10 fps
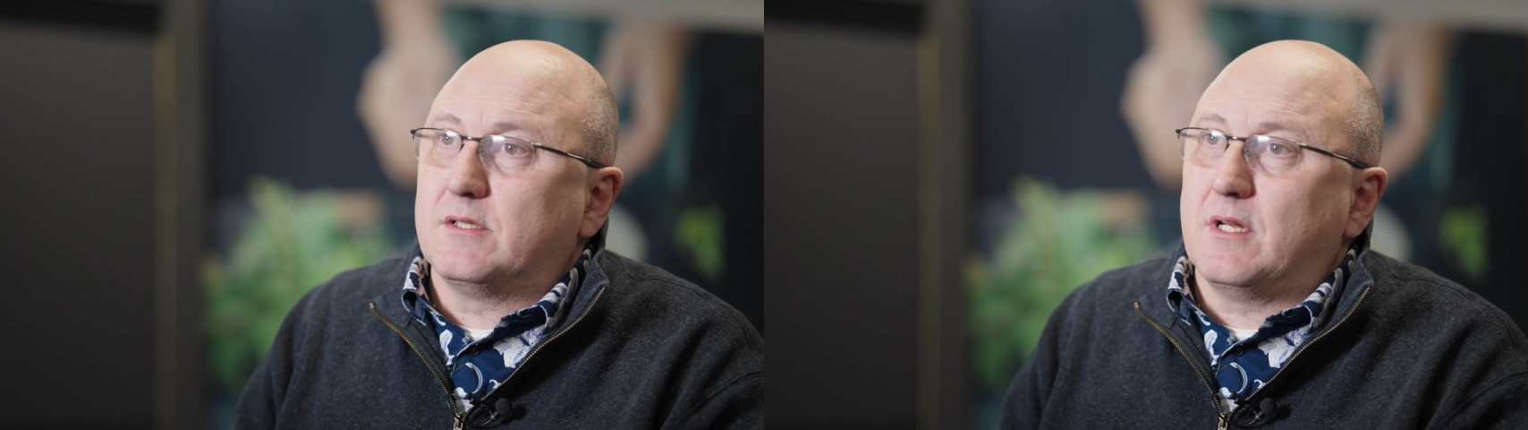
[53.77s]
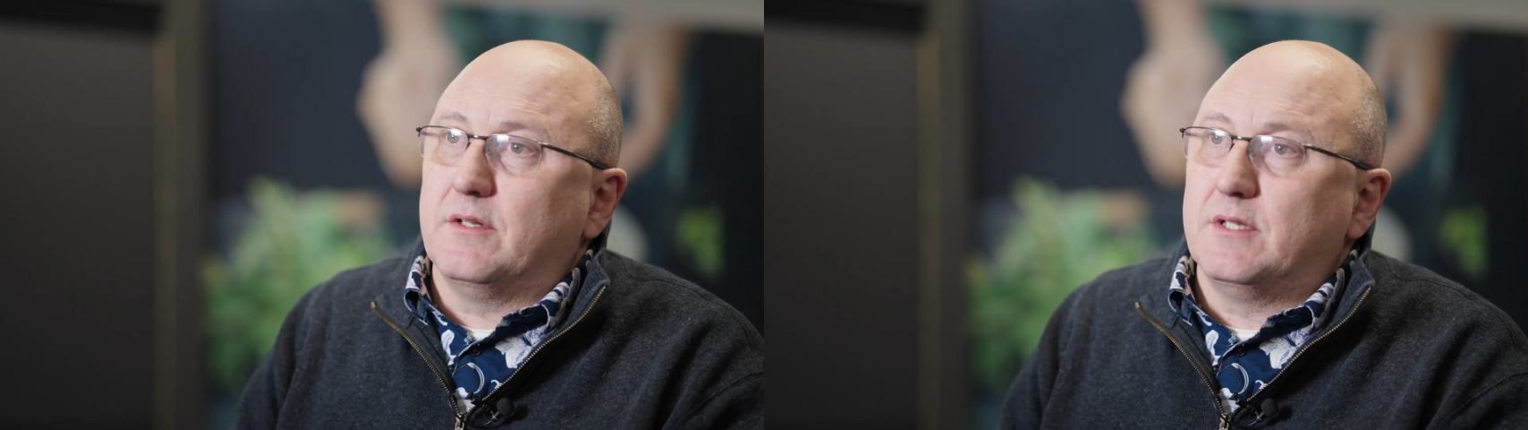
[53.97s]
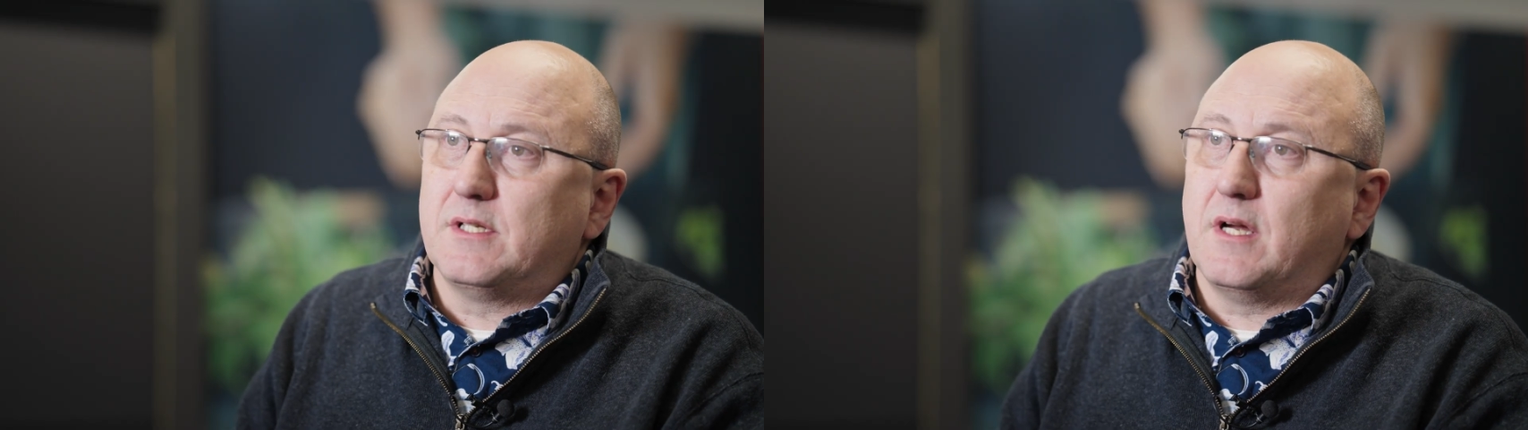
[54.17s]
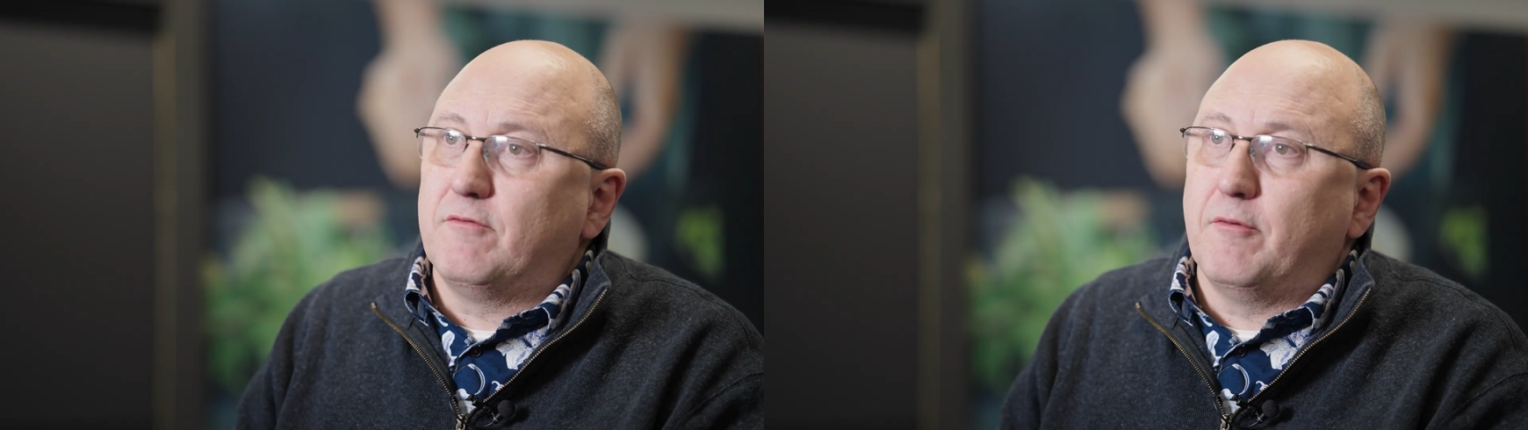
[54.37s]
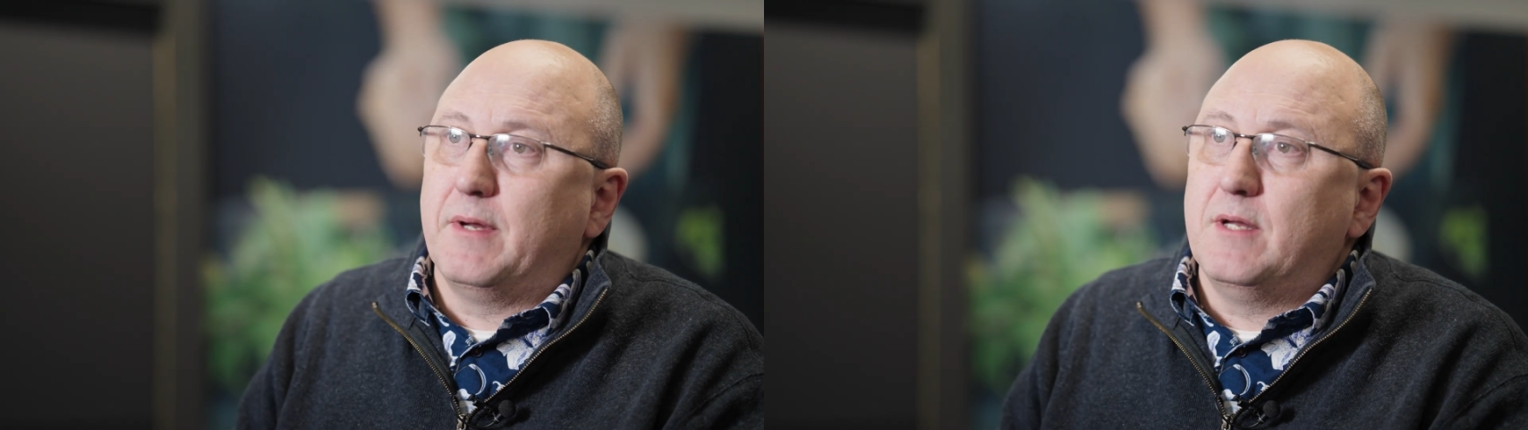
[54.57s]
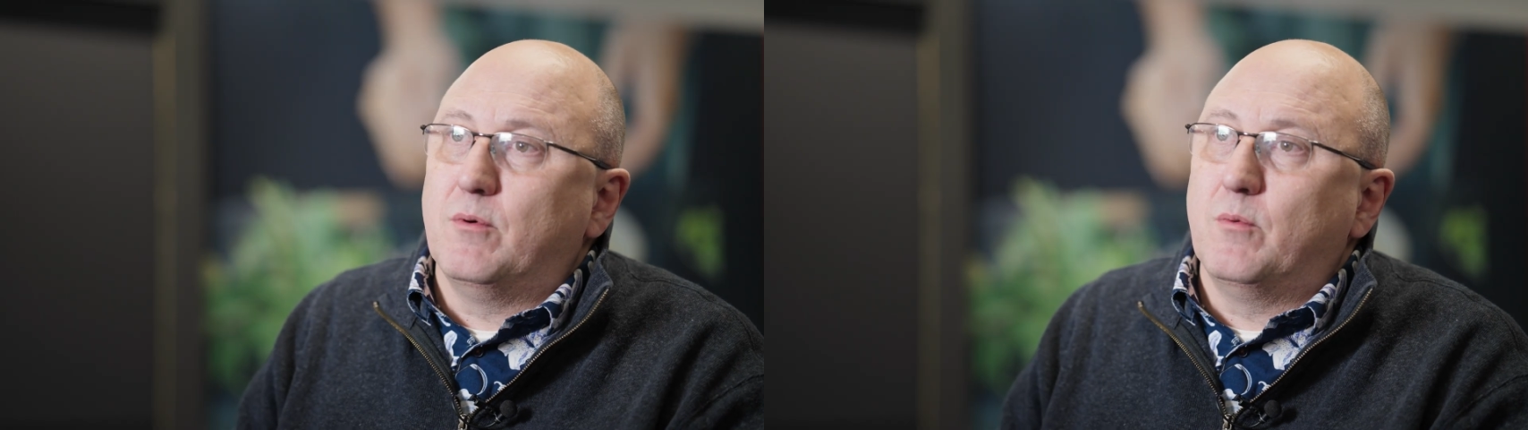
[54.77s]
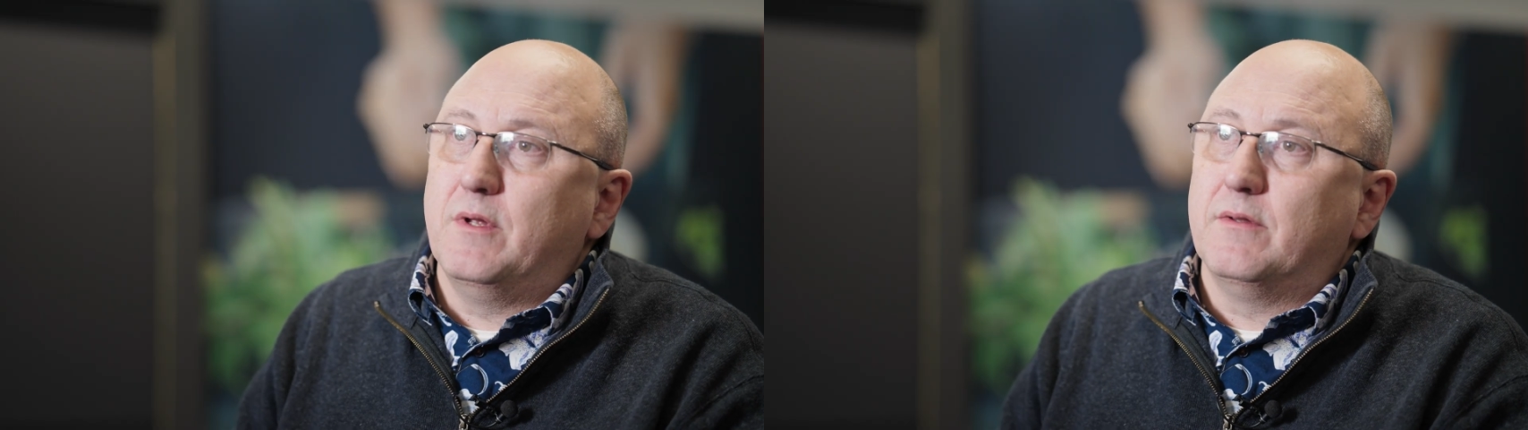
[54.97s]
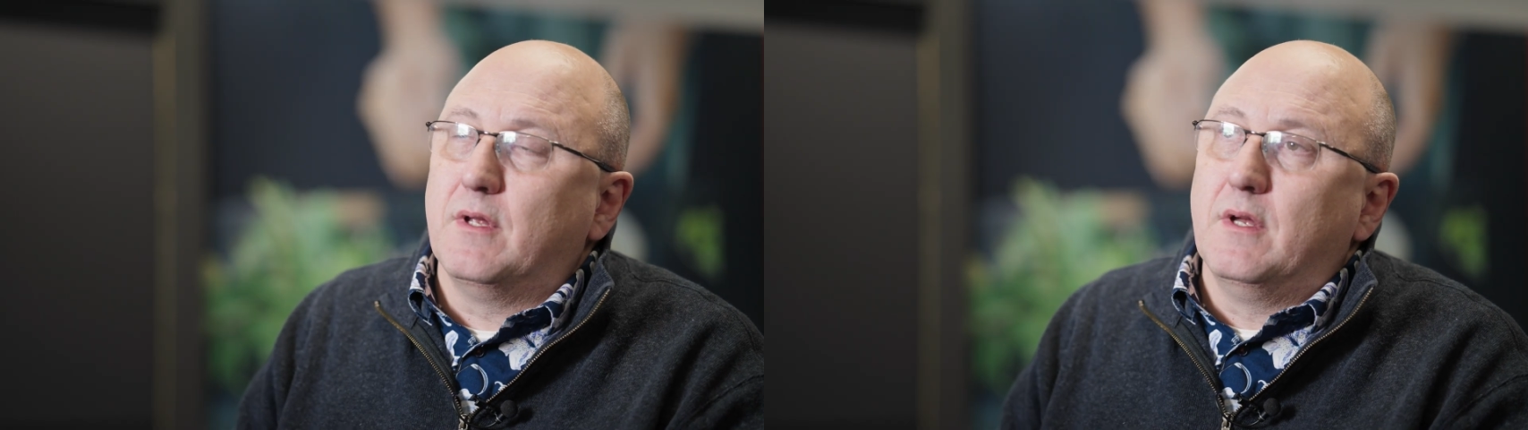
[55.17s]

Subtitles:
start designing for people with